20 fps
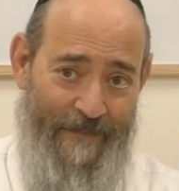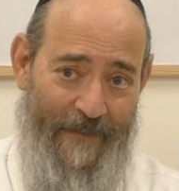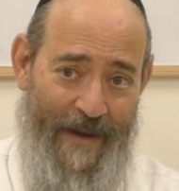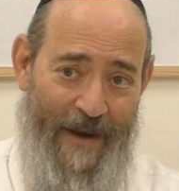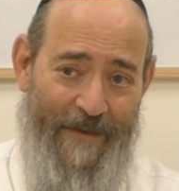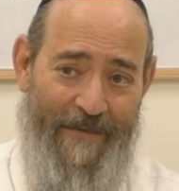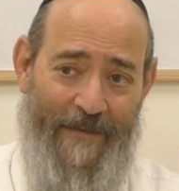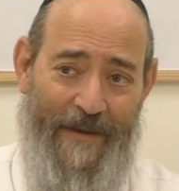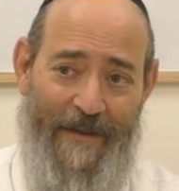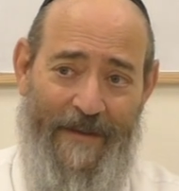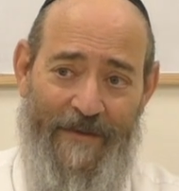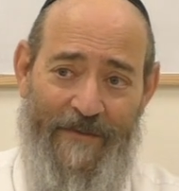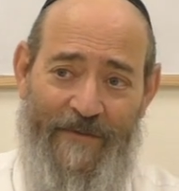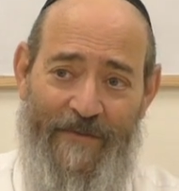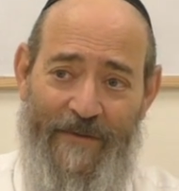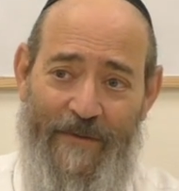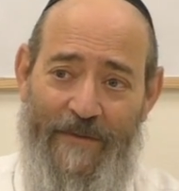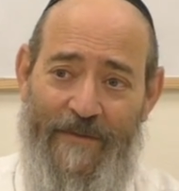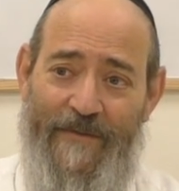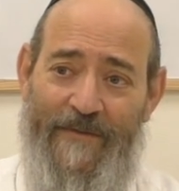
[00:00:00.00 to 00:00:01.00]
That's why the
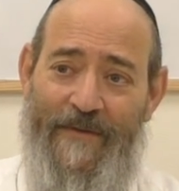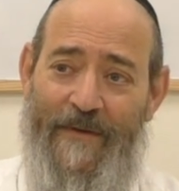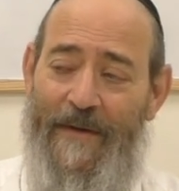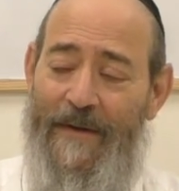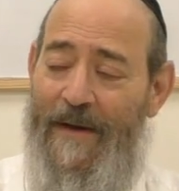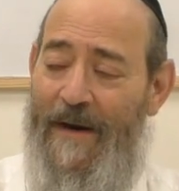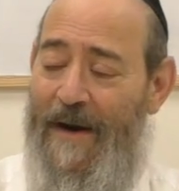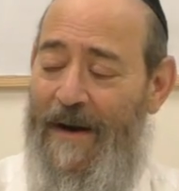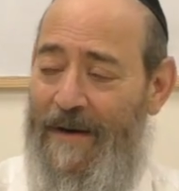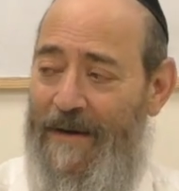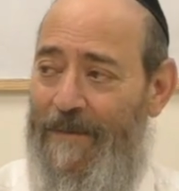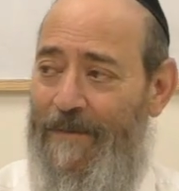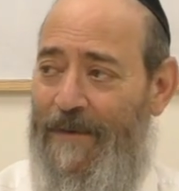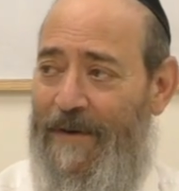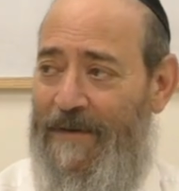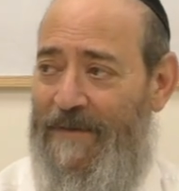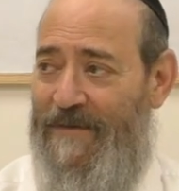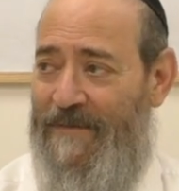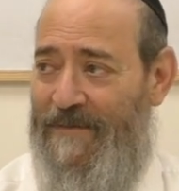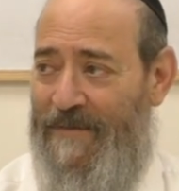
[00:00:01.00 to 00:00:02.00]
Jews are
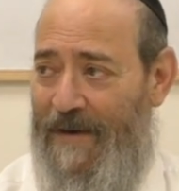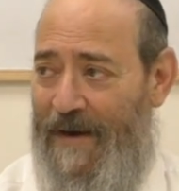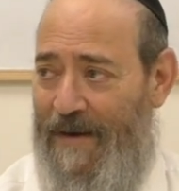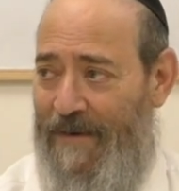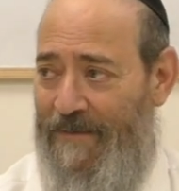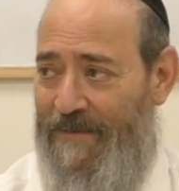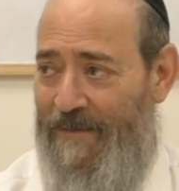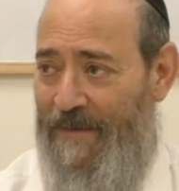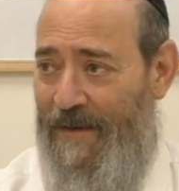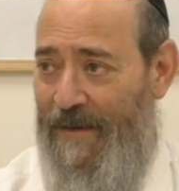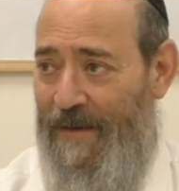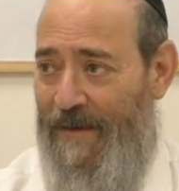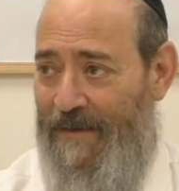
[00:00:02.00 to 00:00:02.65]
compared to stars.